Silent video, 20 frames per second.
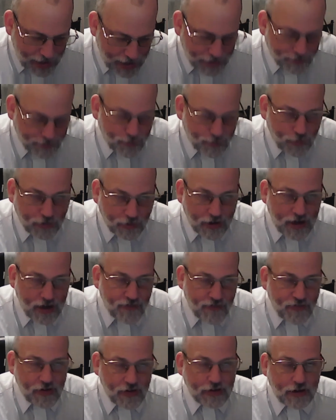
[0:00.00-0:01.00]
belief
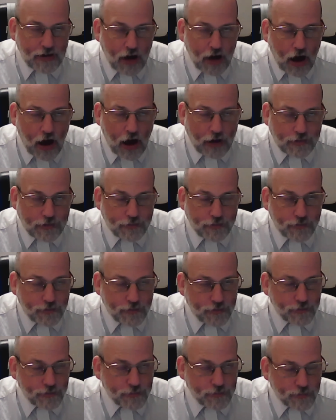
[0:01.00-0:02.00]
in God,
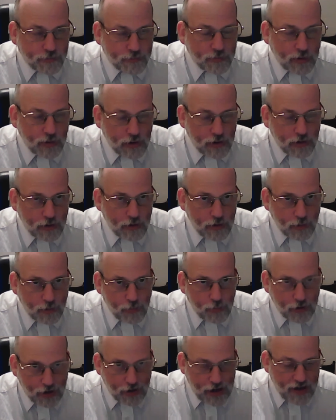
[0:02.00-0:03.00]

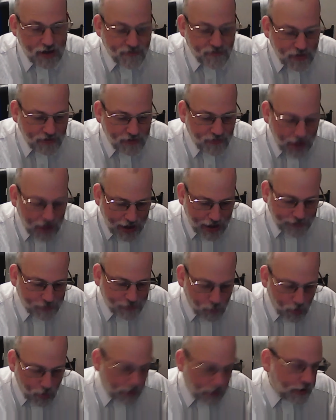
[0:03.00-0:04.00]
belief and faith in
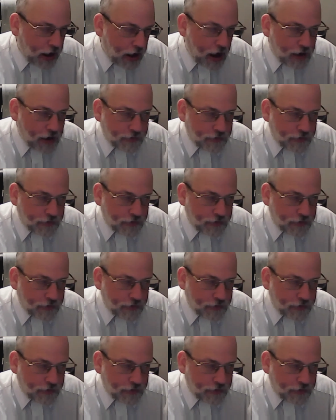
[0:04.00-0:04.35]
one God,